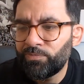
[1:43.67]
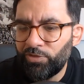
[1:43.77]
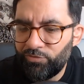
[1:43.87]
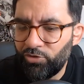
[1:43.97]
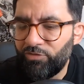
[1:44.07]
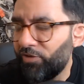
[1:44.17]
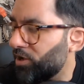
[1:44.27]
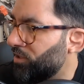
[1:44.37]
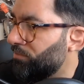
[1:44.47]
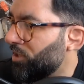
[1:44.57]
For the
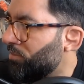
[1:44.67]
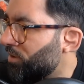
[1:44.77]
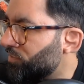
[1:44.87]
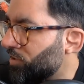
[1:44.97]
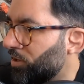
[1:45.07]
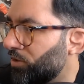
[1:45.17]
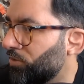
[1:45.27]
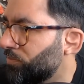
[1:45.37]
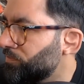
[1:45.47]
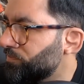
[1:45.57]
fucking BMF
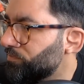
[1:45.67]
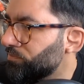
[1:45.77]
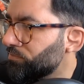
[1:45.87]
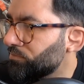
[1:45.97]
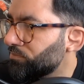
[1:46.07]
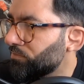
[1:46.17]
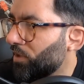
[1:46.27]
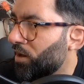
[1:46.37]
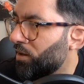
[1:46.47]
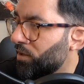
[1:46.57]
title.
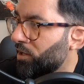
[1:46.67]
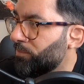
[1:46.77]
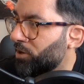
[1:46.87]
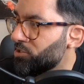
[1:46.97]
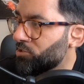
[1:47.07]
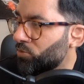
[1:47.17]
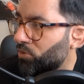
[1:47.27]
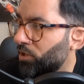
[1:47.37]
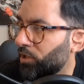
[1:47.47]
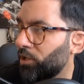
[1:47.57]
And I nearly punched the
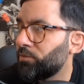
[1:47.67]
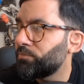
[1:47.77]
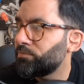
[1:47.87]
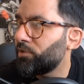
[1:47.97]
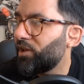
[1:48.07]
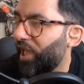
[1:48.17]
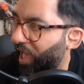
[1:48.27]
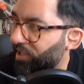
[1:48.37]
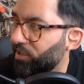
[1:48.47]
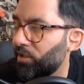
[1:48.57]
wall again. In
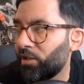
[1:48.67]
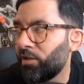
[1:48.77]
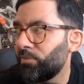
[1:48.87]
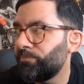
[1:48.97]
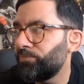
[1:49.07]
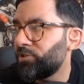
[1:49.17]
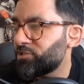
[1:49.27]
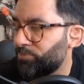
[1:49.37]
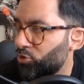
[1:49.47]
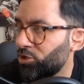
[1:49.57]
anger,
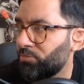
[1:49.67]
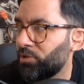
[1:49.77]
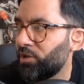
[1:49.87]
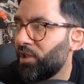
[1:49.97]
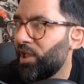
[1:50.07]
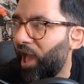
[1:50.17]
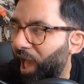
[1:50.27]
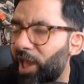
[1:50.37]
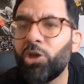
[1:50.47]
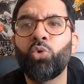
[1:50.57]
disappointment,
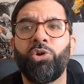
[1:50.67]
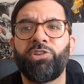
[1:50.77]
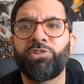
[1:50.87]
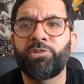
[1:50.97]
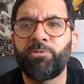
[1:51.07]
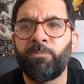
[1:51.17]
anguish.